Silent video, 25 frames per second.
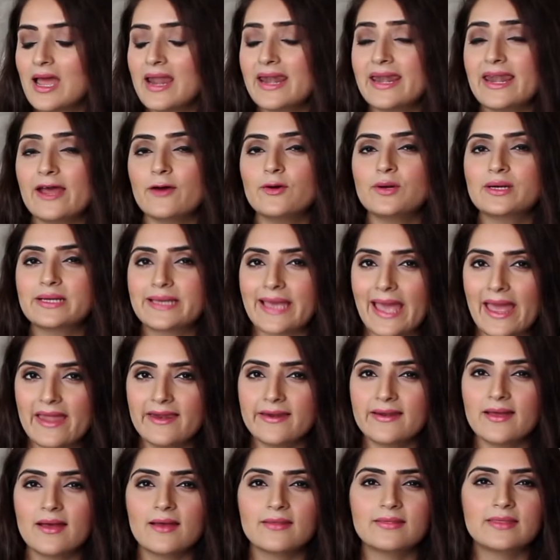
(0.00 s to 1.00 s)
Now
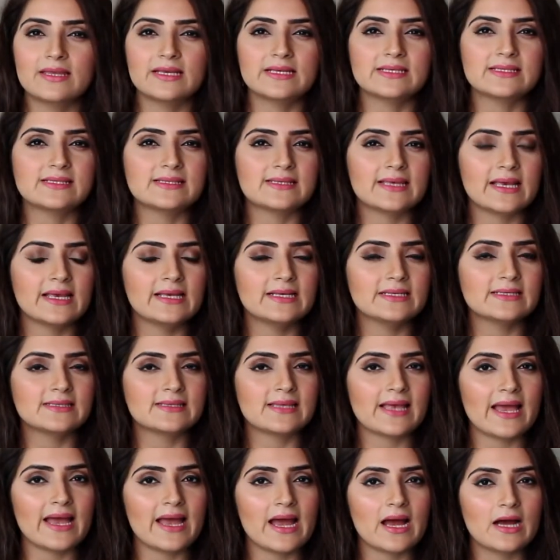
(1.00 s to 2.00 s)
again, this is
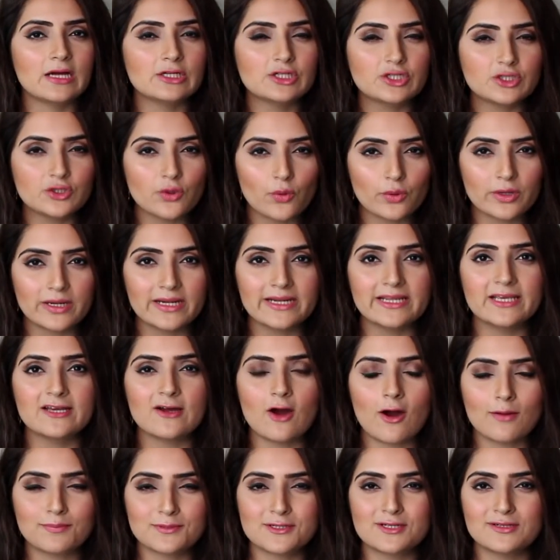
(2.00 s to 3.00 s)
a totally
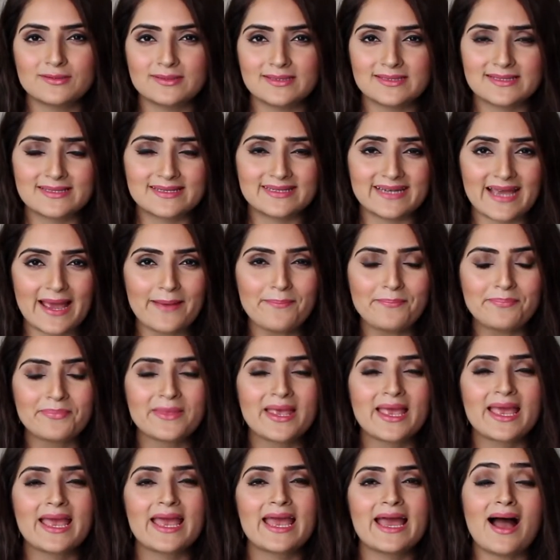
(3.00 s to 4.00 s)
optional step.
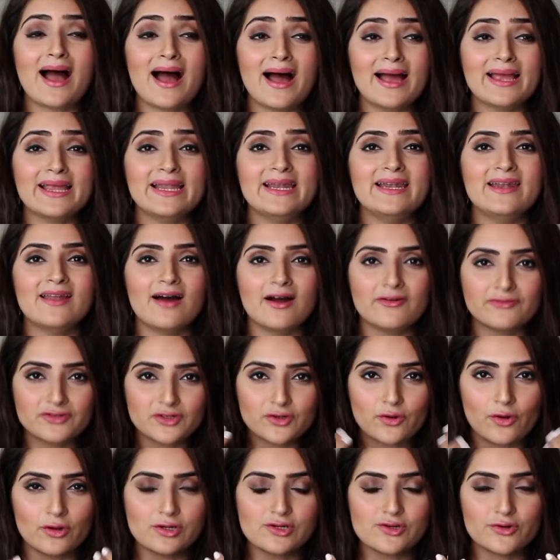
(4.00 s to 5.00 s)
I love to
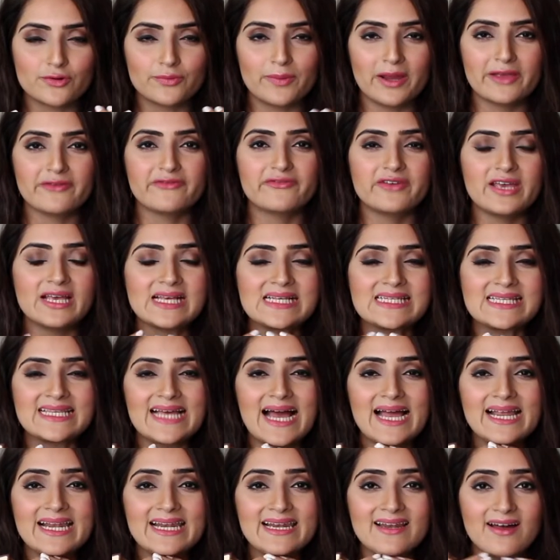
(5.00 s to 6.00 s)
contour my face.
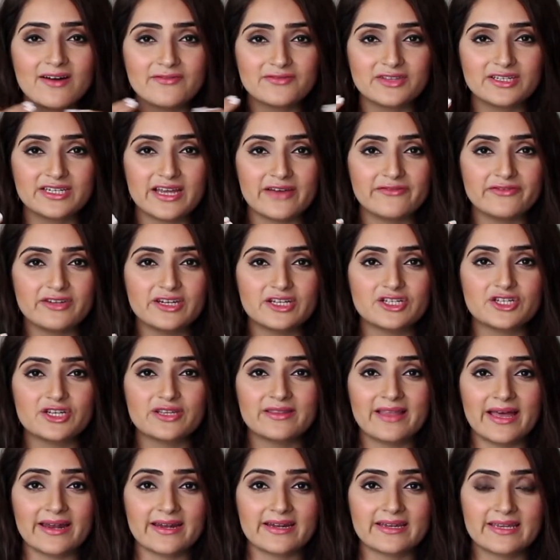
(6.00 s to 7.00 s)
I love the definition
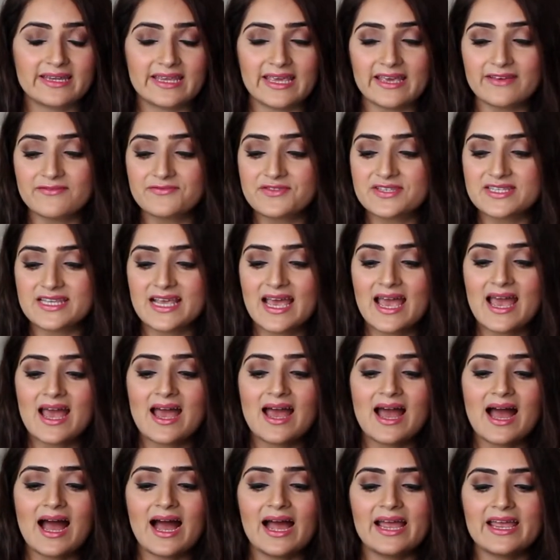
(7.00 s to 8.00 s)
that it gives.
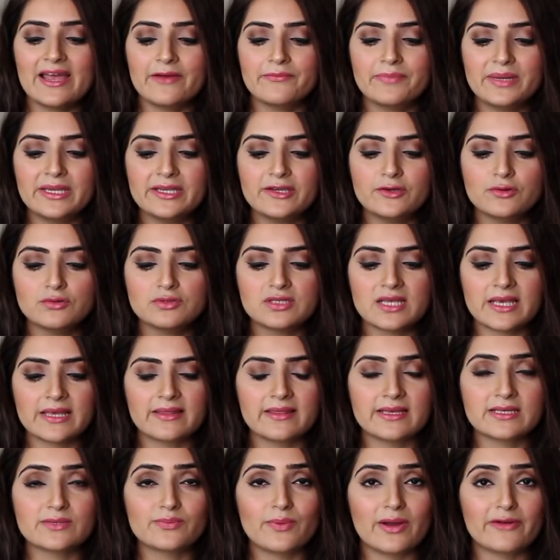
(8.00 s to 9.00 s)
I have been using
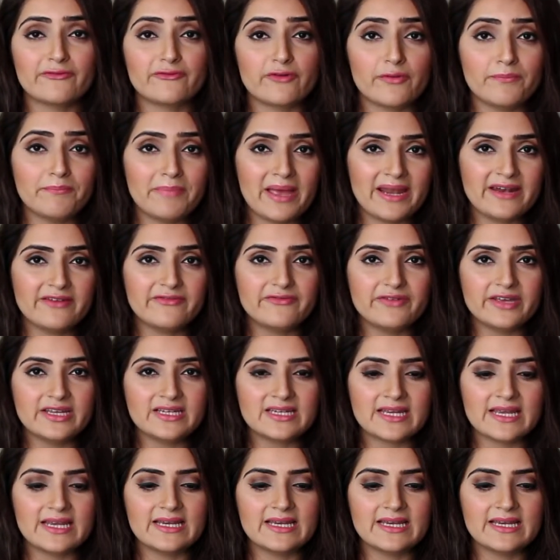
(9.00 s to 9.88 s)
this one from Benefit.